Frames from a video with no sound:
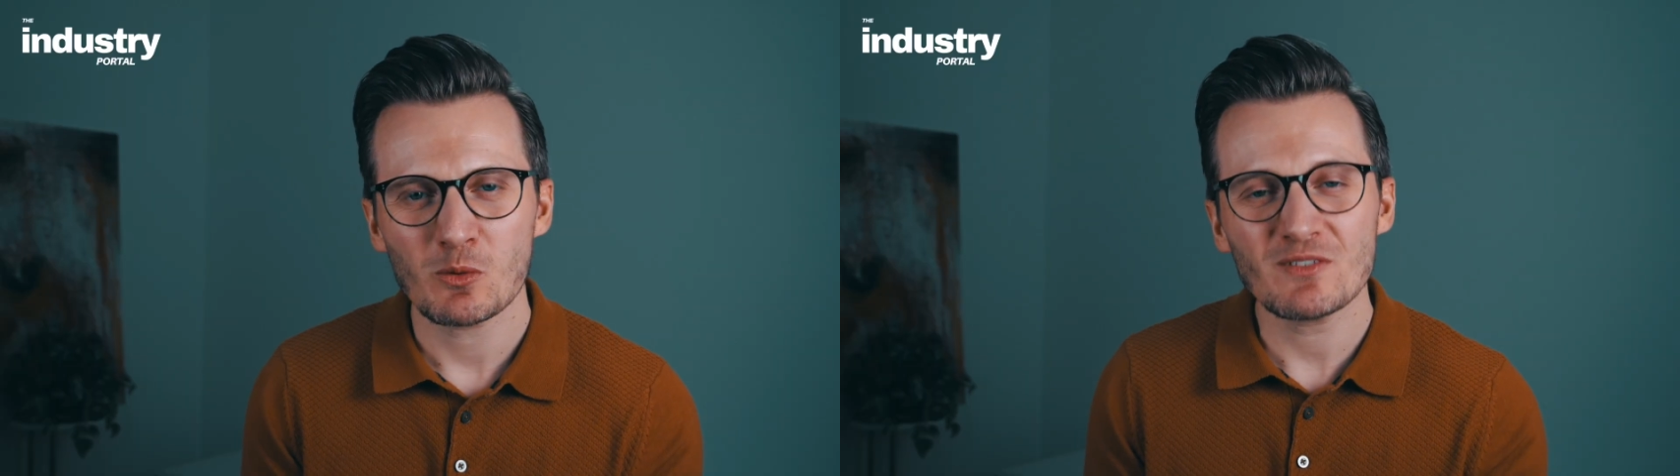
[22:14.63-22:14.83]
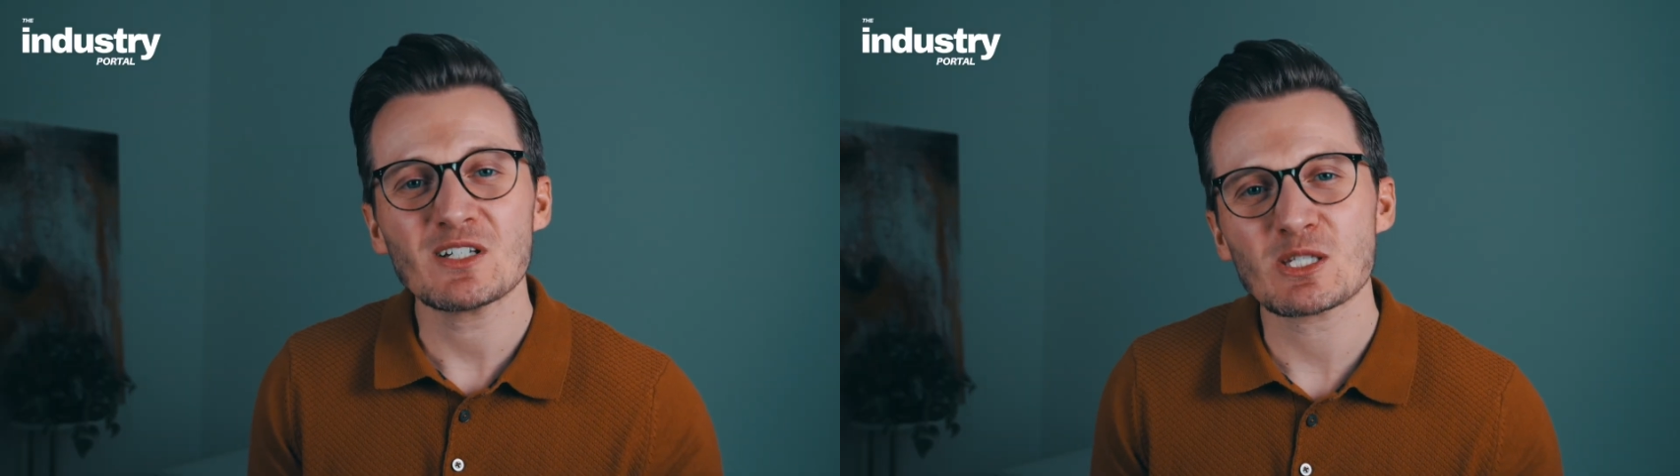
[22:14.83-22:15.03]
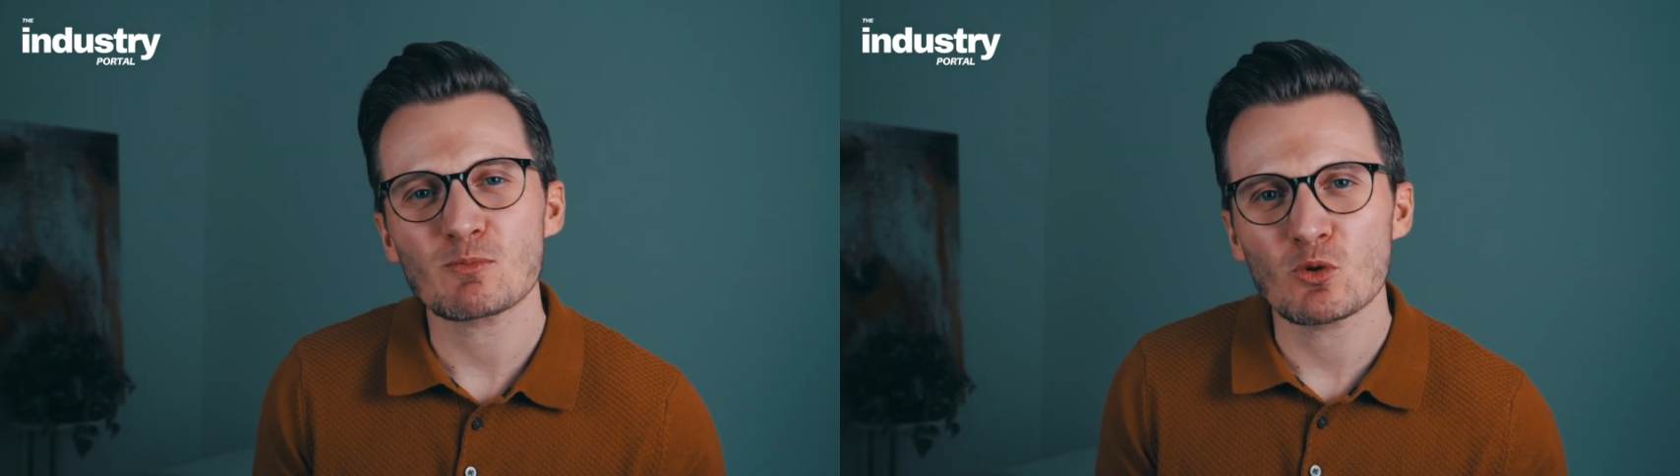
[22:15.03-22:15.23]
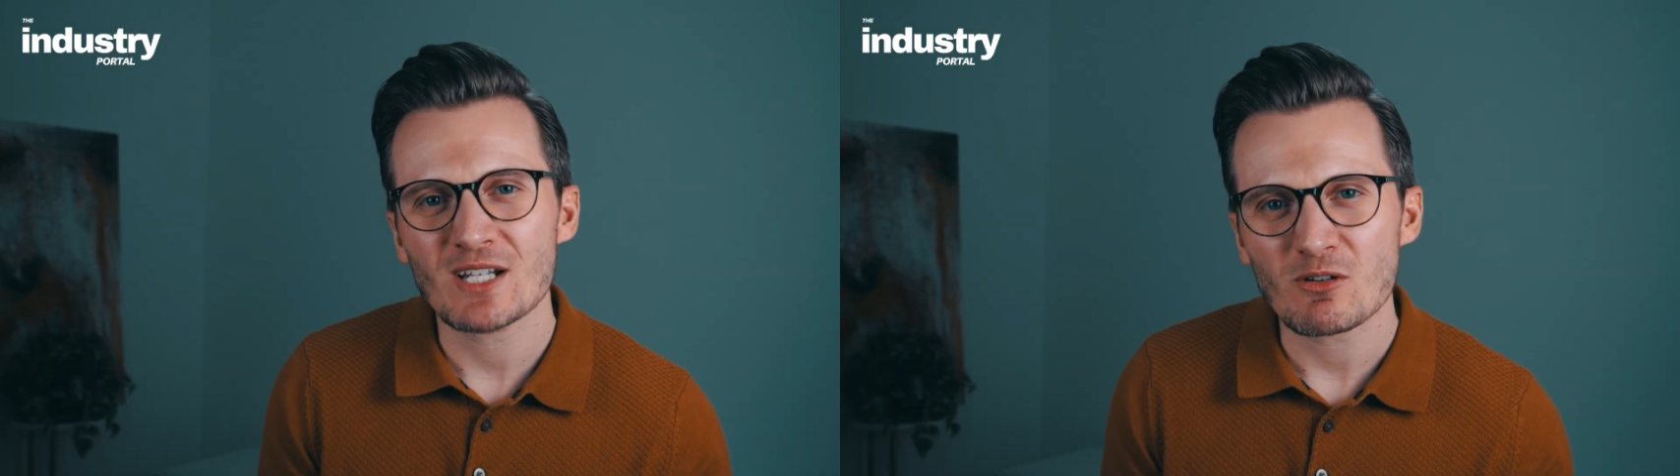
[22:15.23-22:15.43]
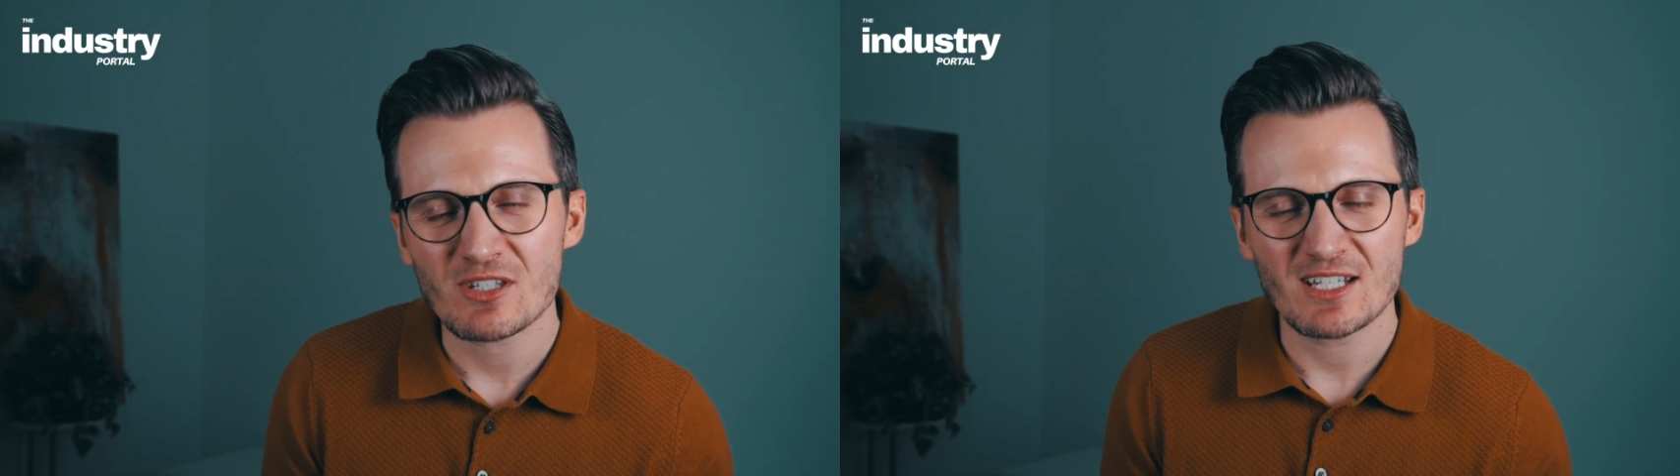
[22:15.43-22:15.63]
we've explored
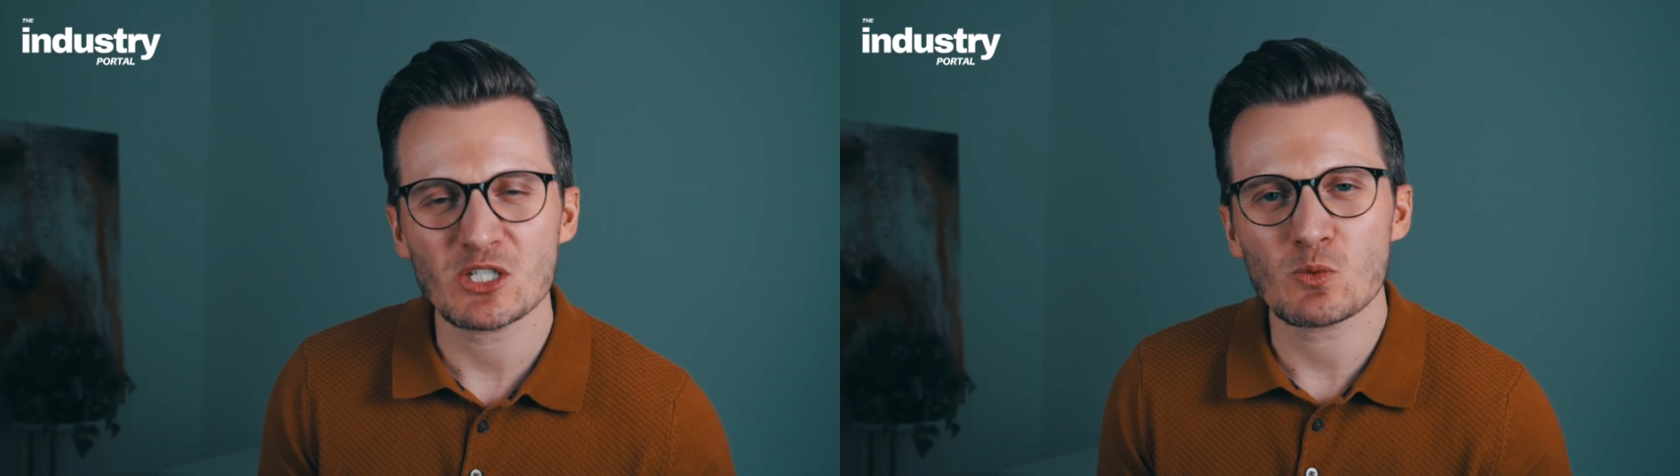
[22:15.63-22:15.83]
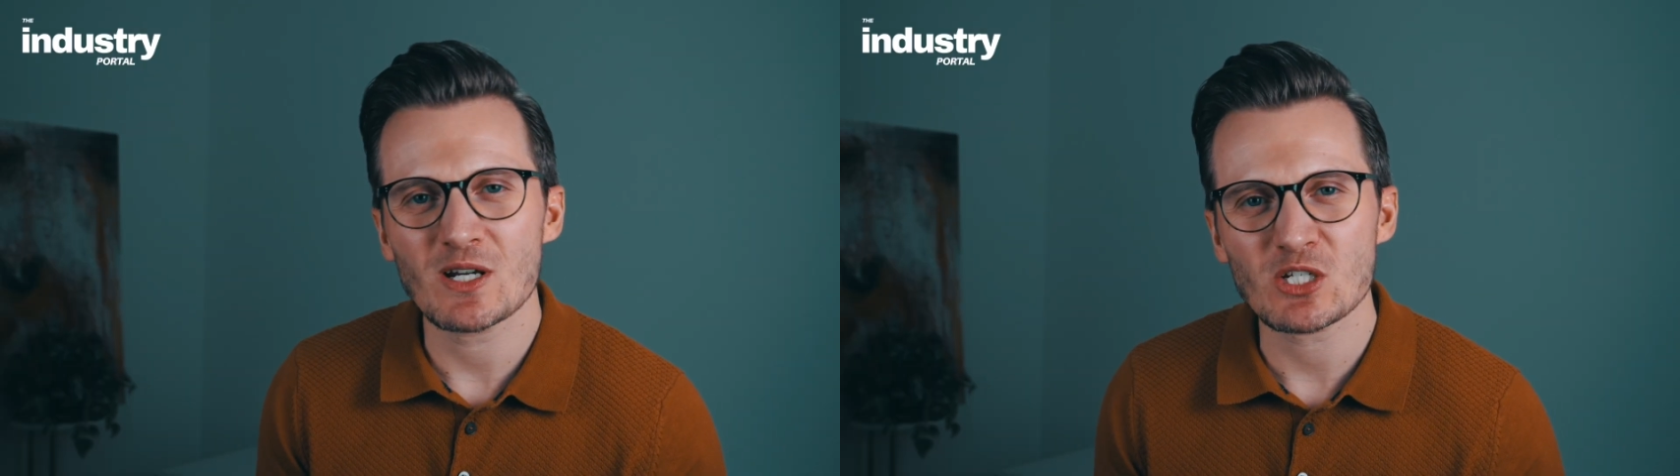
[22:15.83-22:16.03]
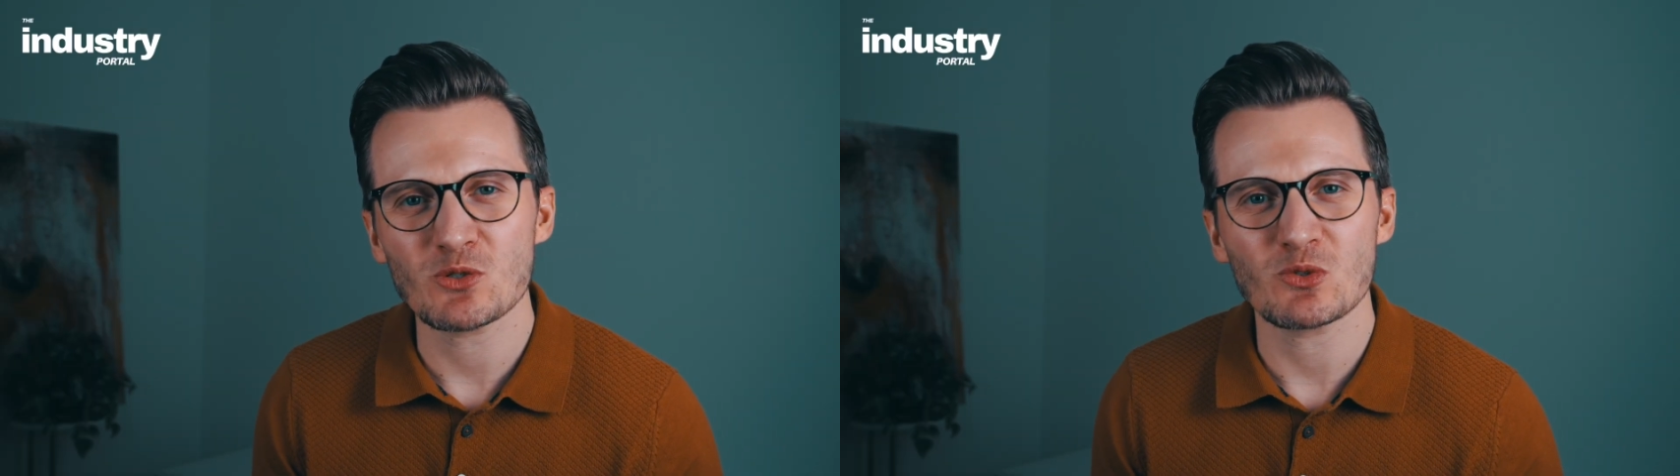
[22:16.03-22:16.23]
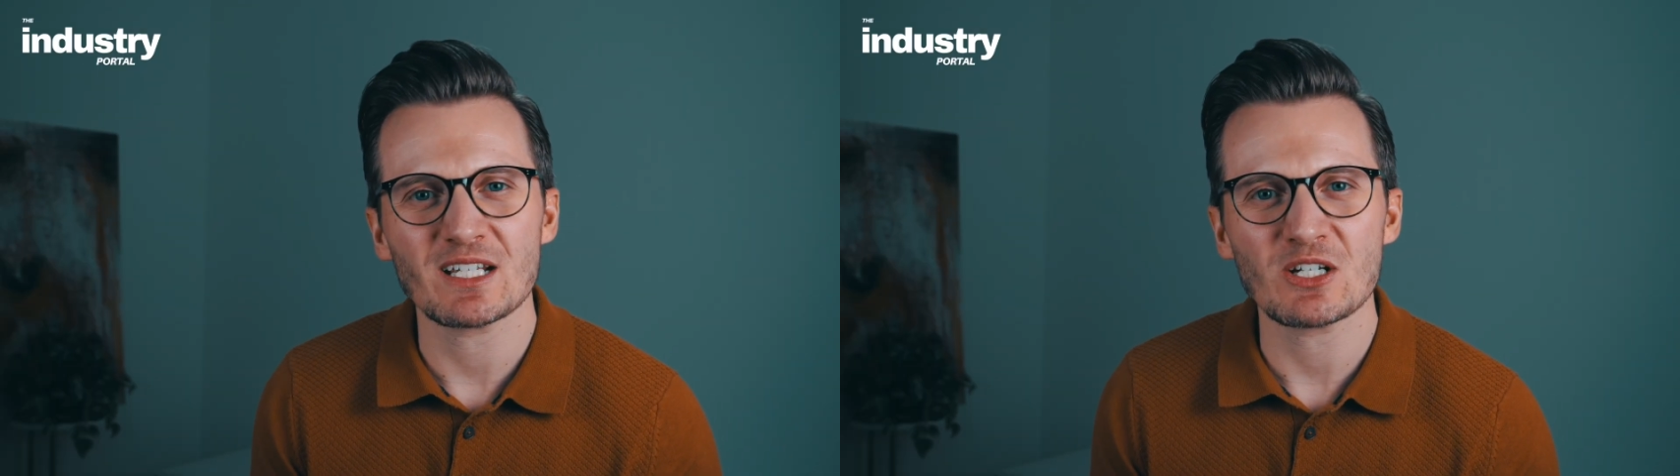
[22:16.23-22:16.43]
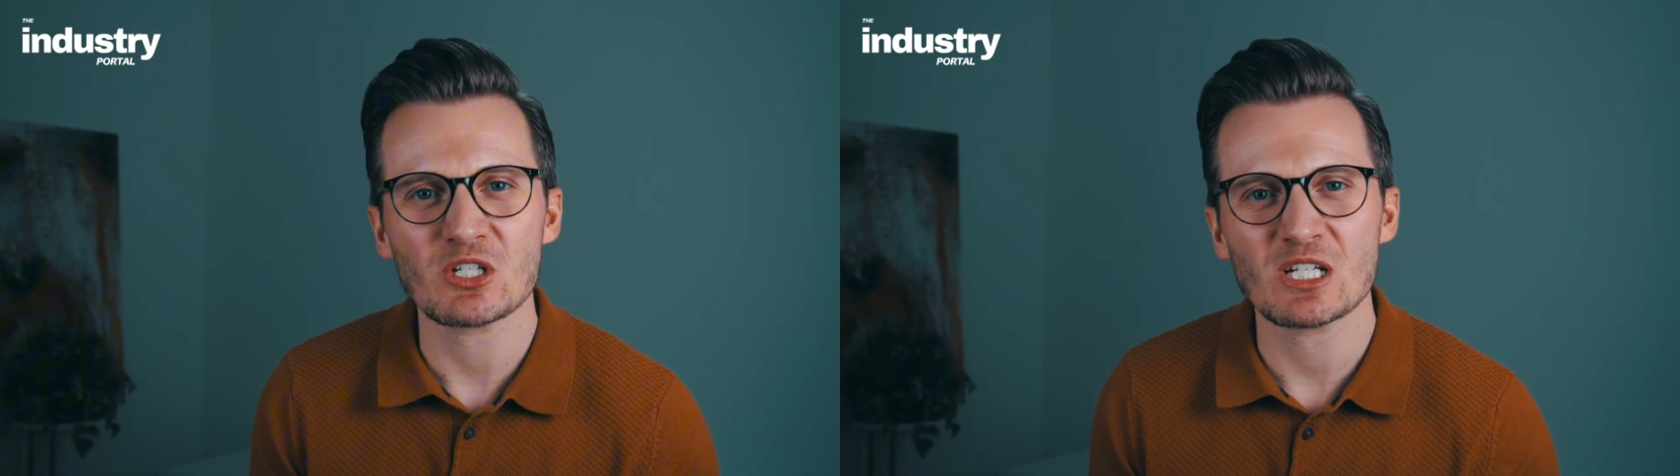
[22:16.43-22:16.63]
how situational
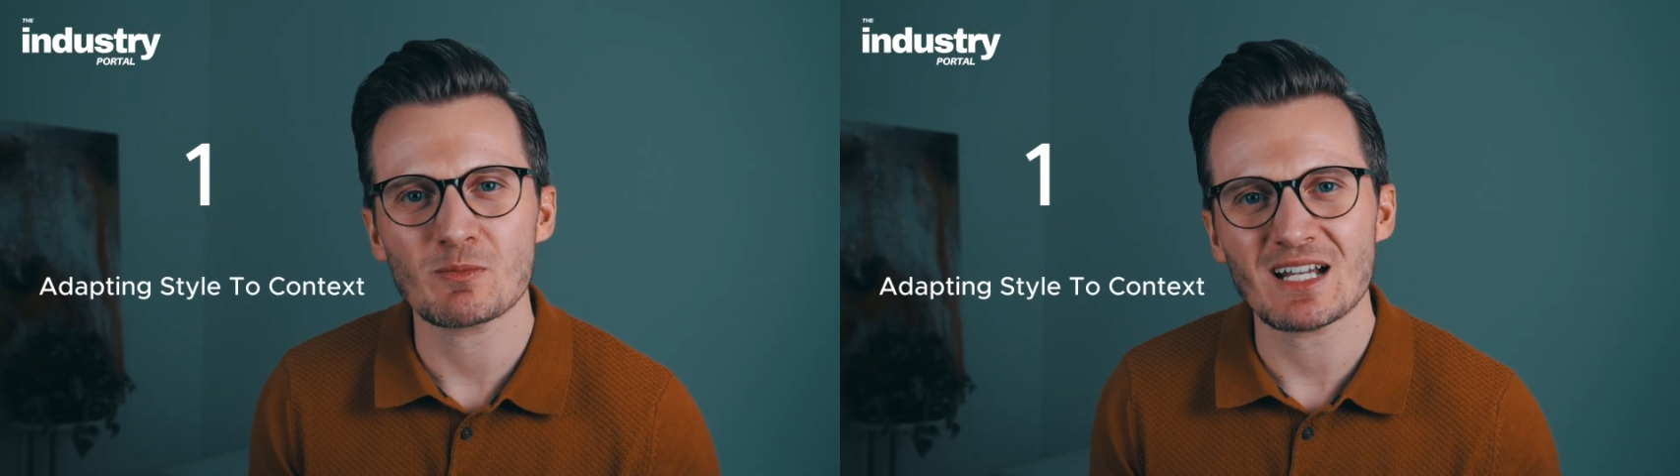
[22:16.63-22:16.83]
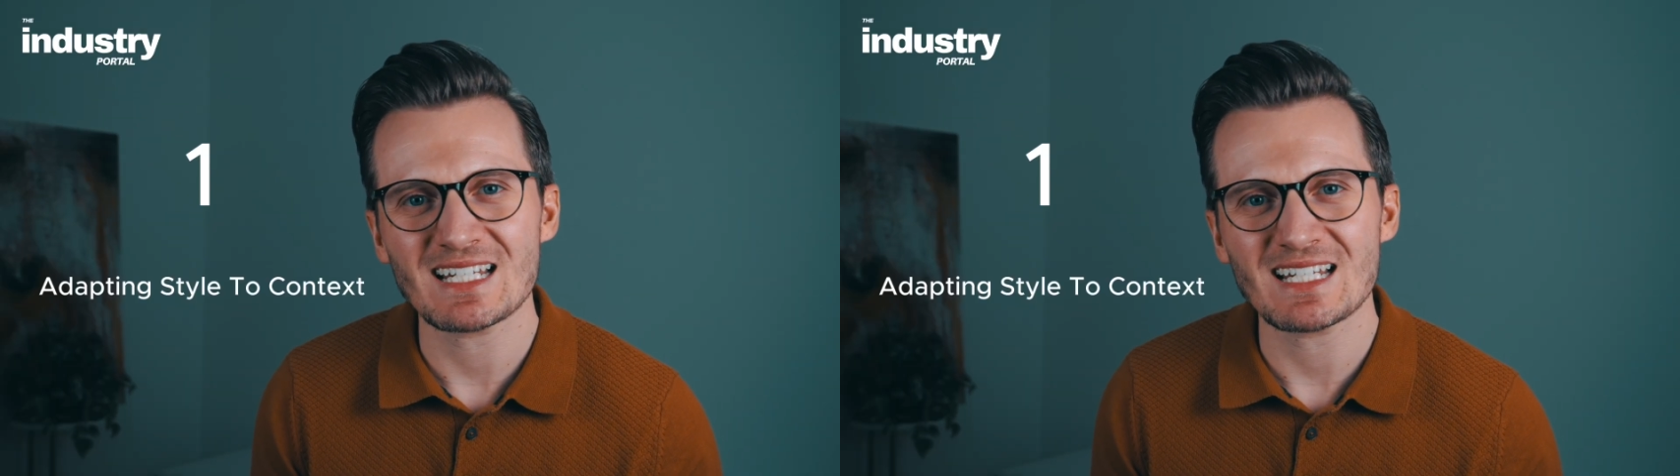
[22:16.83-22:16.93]
leadership